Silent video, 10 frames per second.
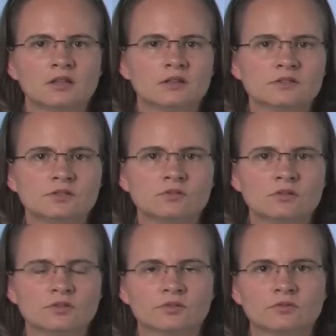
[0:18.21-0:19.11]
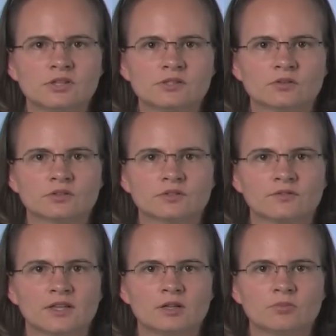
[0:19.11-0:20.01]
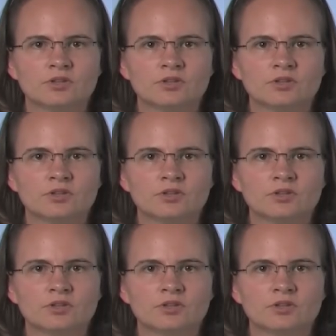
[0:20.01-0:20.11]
This tool is a resource available